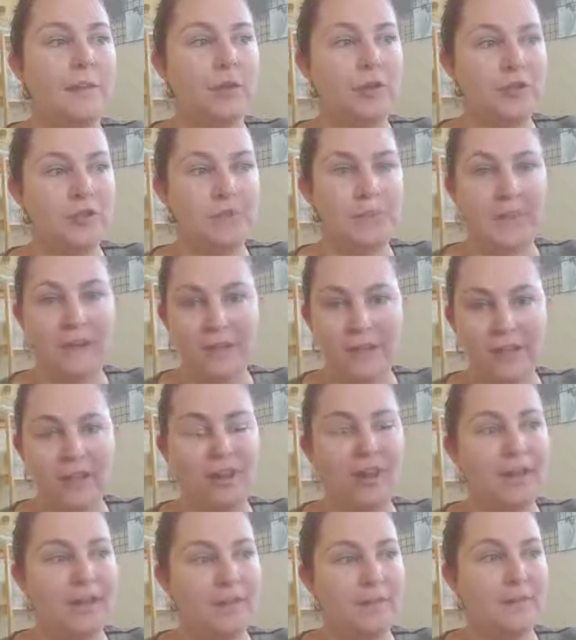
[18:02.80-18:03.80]
want to be
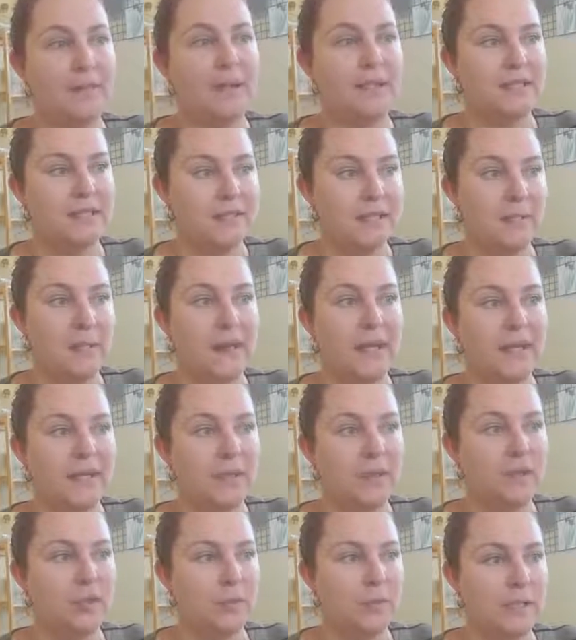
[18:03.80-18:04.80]
rehired and participate in
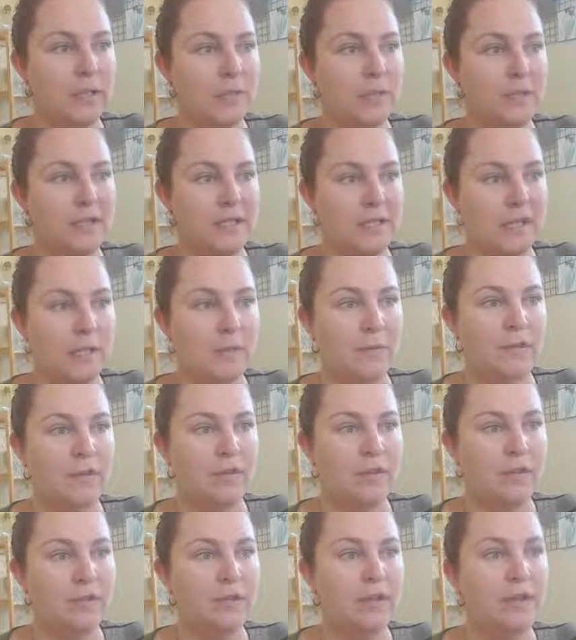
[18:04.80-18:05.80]
the JobKeeper scheme with
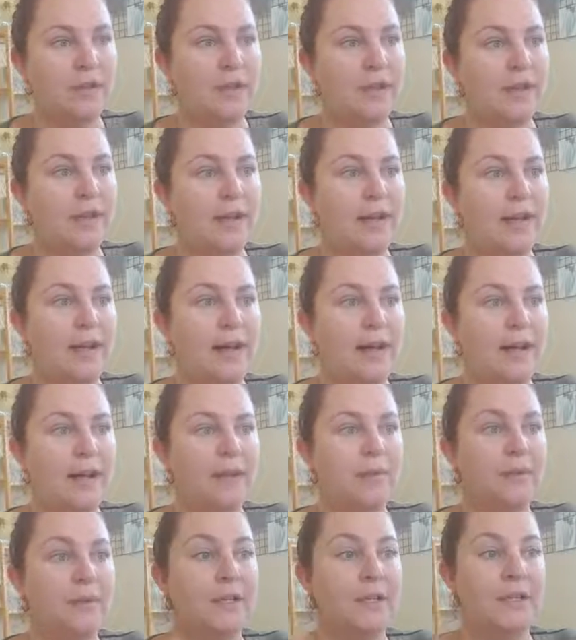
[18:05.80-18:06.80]
you.
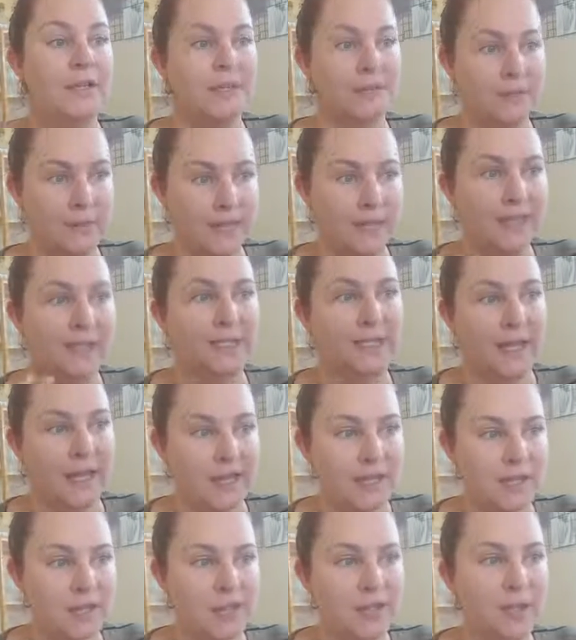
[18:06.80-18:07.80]
You need to
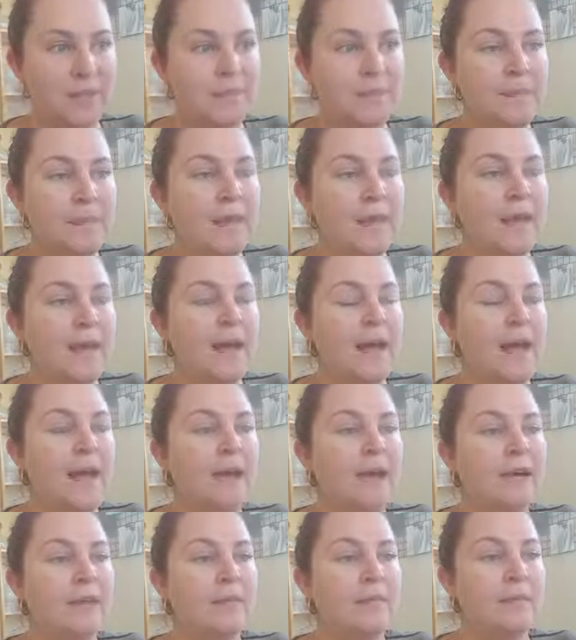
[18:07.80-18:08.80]
re-engage them
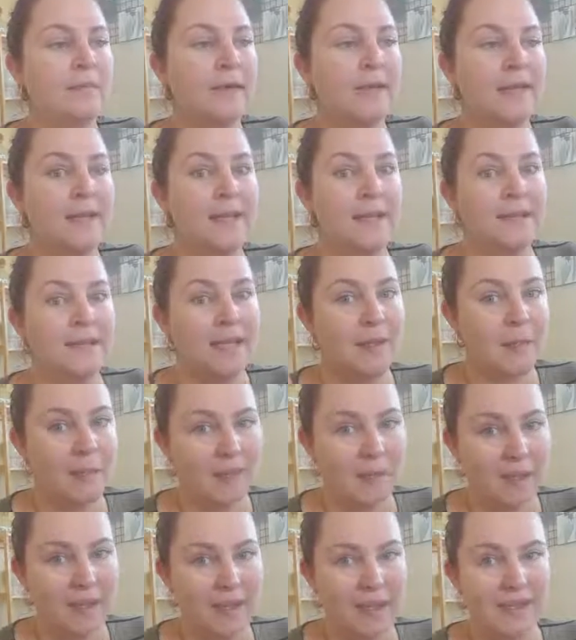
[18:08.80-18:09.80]
and keep in
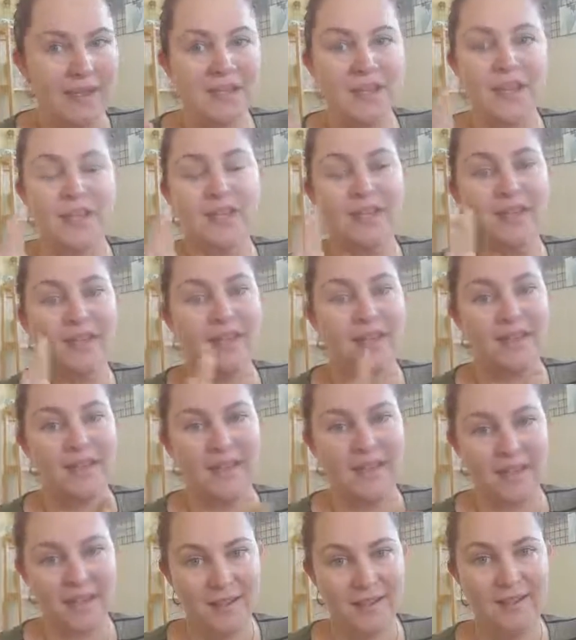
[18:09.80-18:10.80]
mind that they are
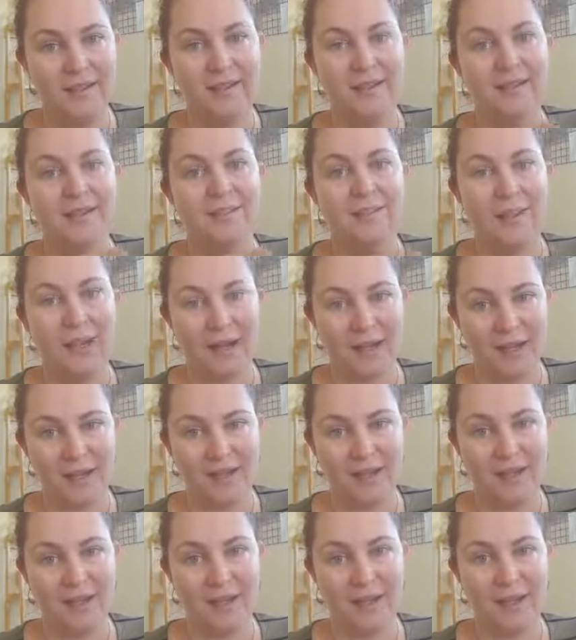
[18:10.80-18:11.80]
then back
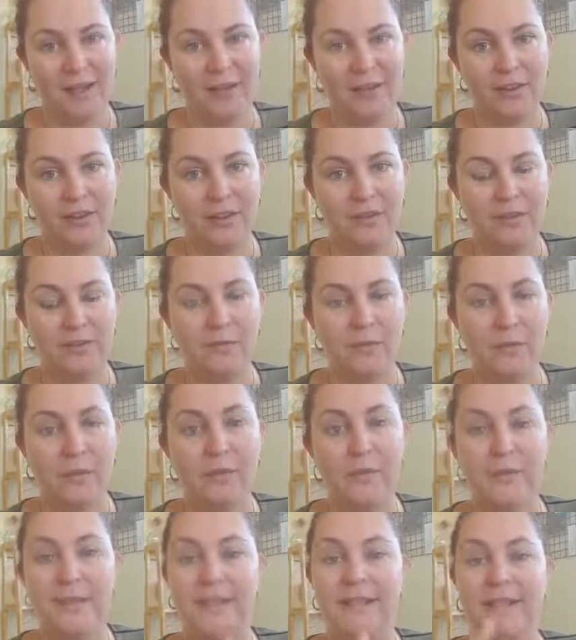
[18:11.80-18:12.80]
underneath your
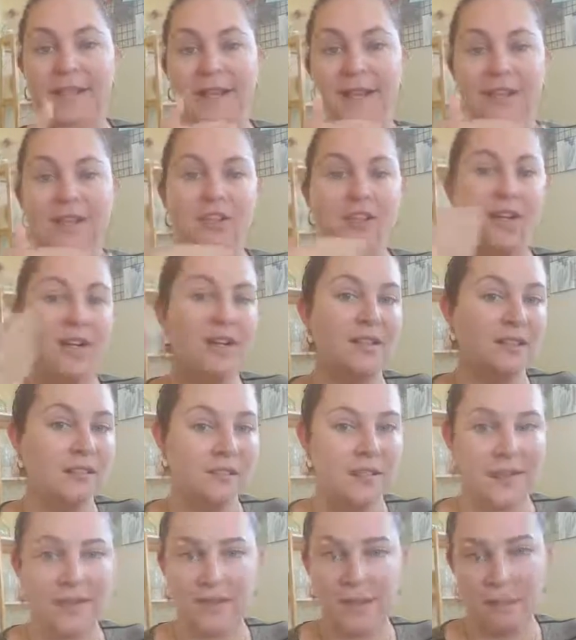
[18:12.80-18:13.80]
employment and you can't
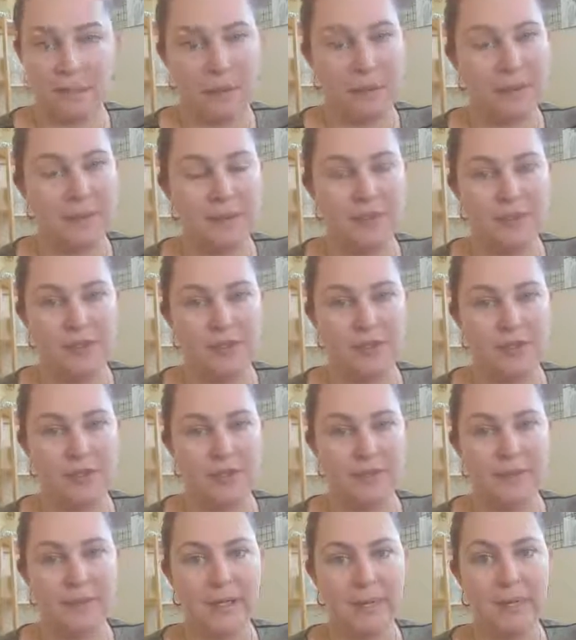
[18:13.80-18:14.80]
just let them go at the end of the
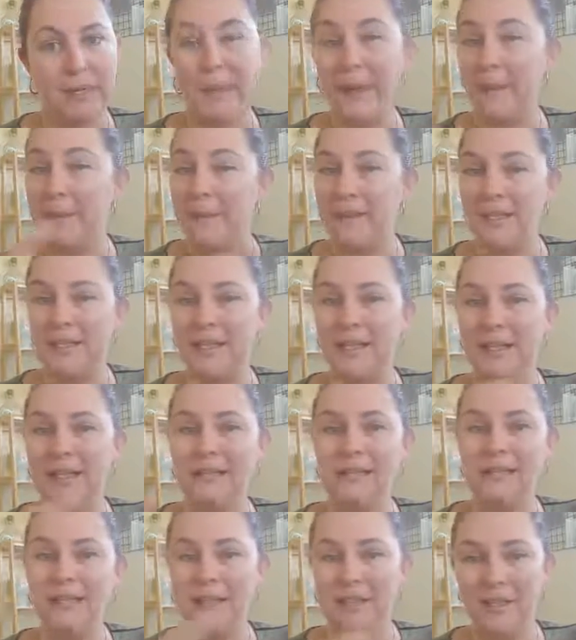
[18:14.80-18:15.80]
JobKeeper payment
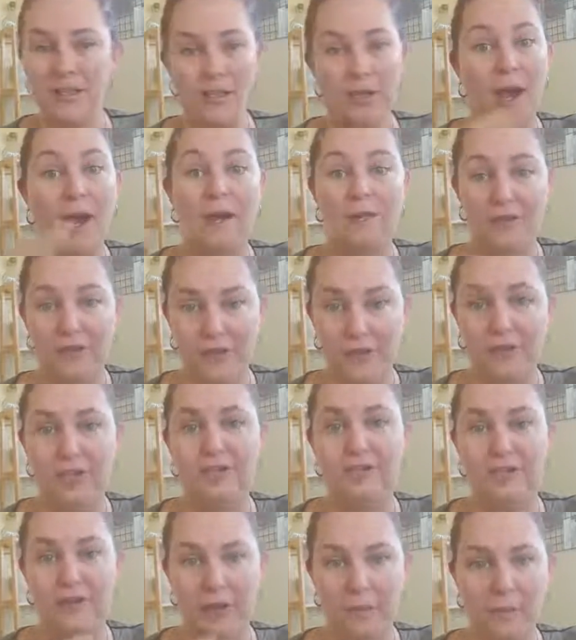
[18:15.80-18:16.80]
again, that you have to follow
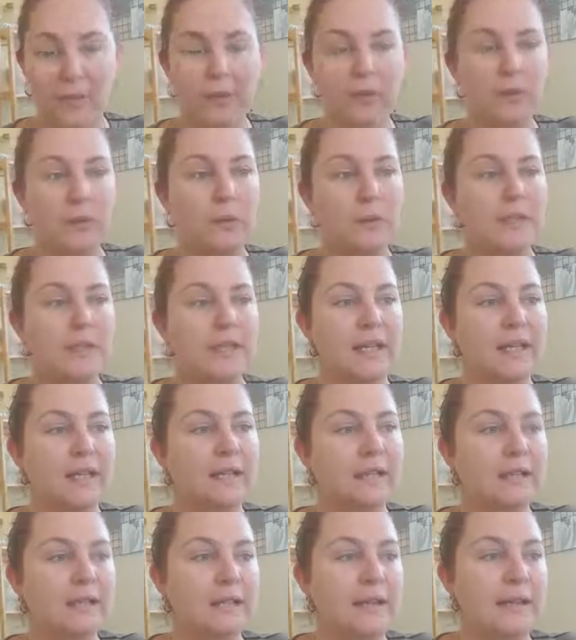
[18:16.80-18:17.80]
Fair Work laws
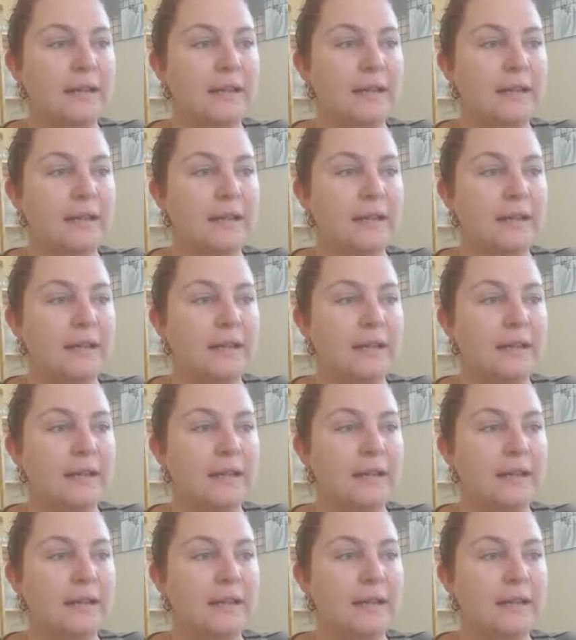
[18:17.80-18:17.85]
again.